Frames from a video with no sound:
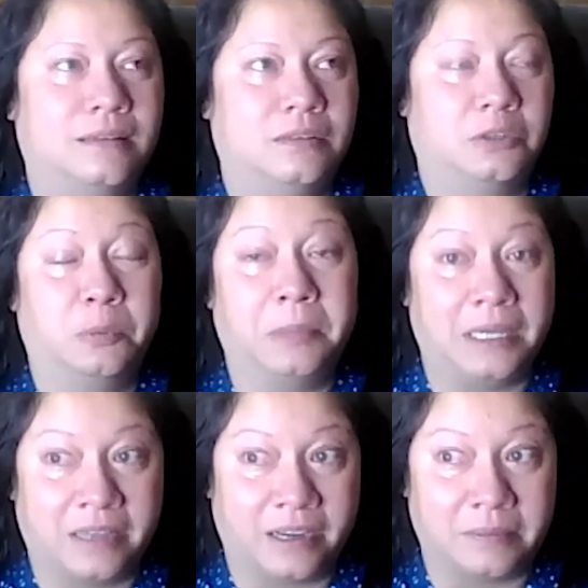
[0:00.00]
so
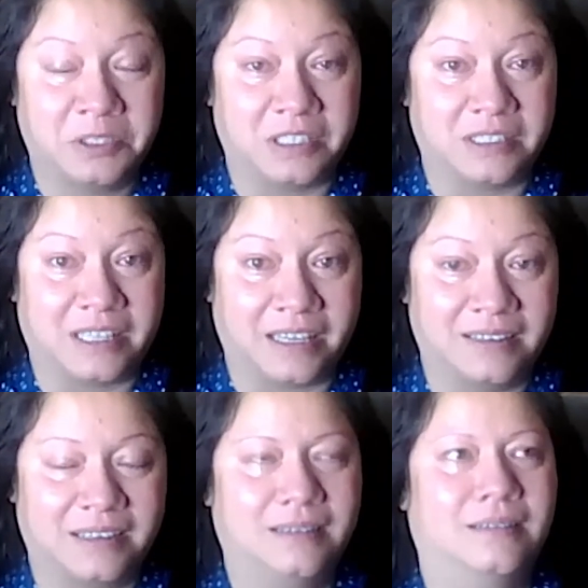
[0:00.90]
many times since
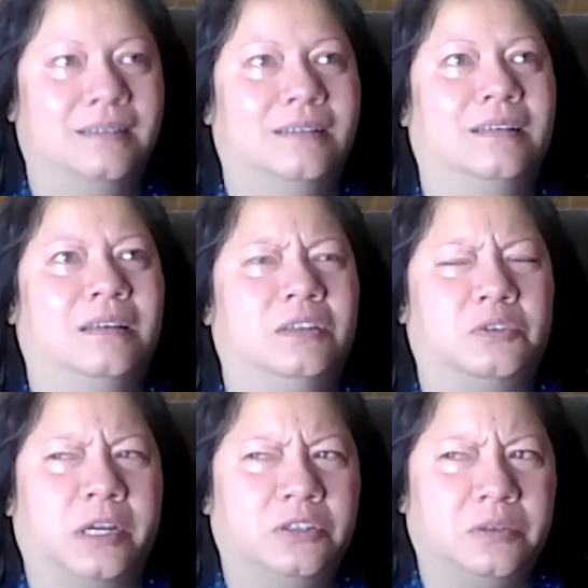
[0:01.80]
then,
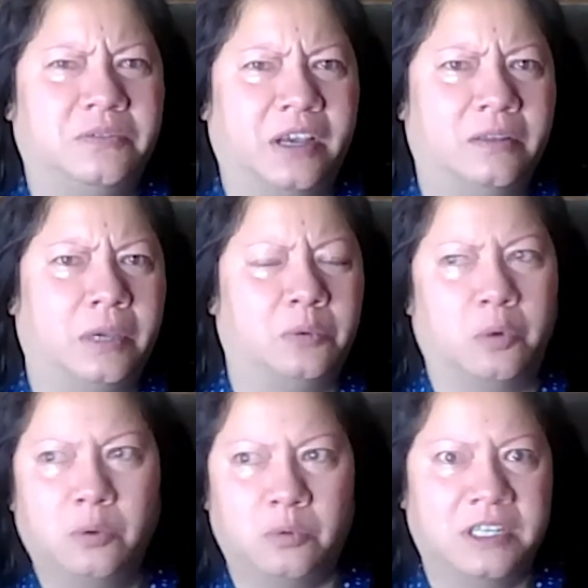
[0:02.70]
trying to evaluate
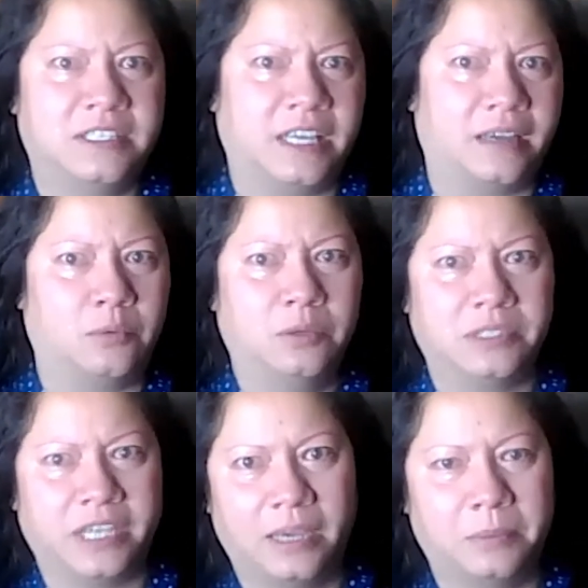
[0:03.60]
what was that? What
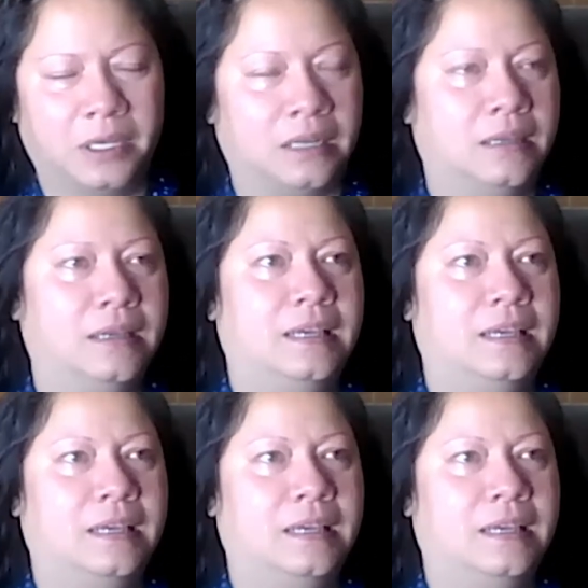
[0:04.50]
was happening?